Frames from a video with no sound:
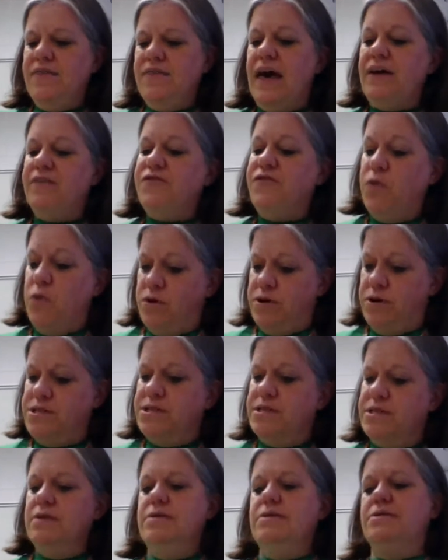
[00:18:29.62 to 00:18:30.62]
That
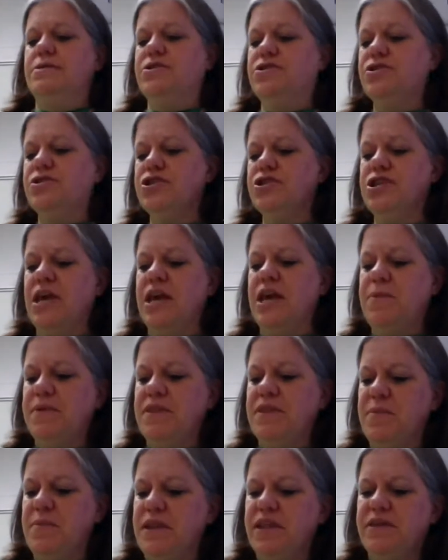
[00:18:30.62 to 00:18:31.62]
force took shape
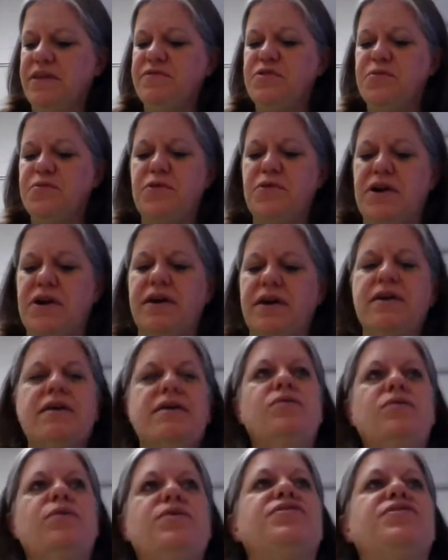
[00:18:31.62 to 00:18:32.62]
in the middle of
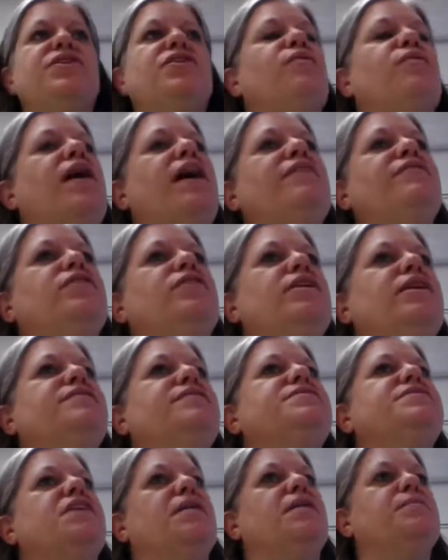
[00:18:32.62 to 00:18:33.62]
spring with the arrival
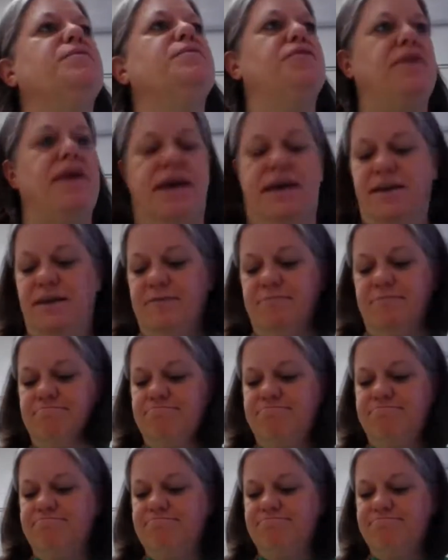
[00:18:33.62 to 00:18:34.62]
of Tom Buchanan.
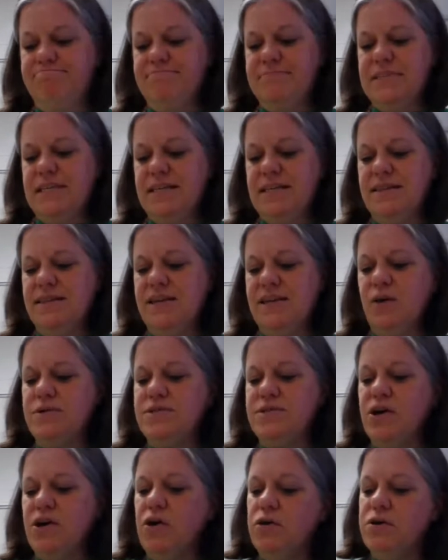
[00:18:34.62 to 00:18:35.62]
There
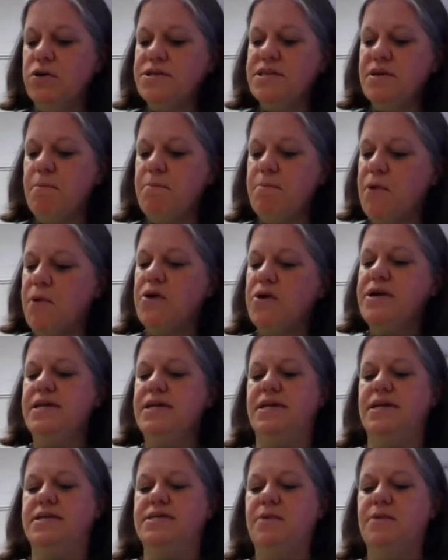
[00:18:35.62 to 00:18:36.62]
was a wholesome
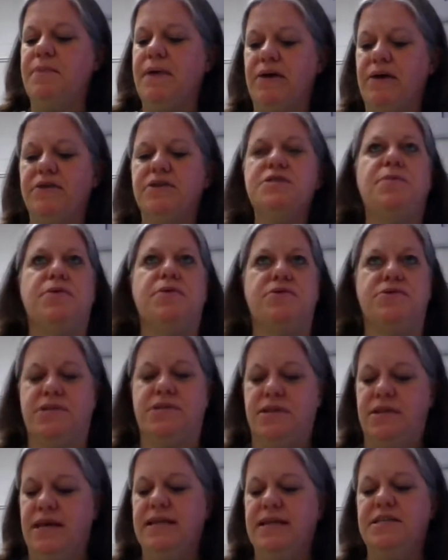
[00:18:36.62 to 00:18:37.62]
bulkiness about his
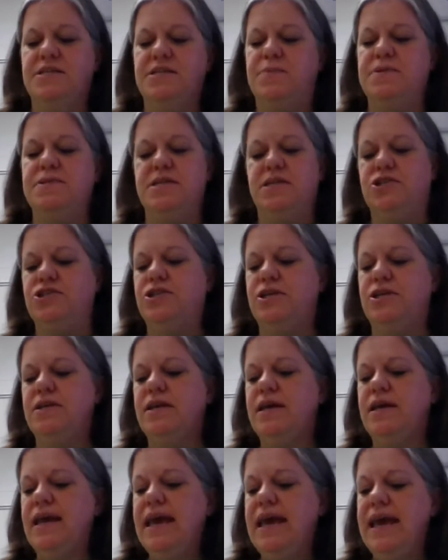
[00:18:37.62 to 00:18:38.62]
person and his
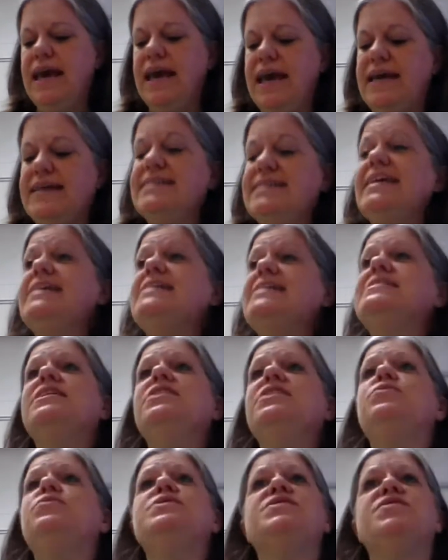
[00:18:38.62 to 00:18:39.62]
position, and
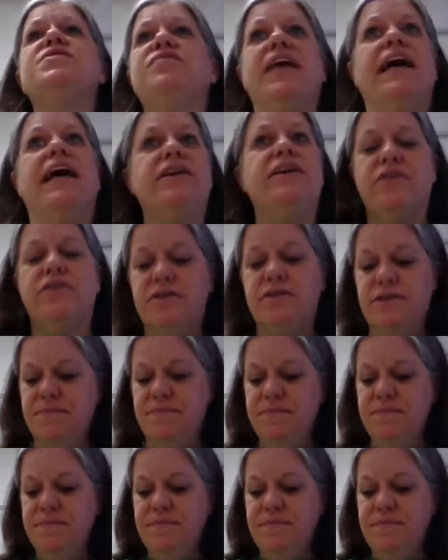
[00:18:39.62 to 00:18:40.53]
Daisy was flattered.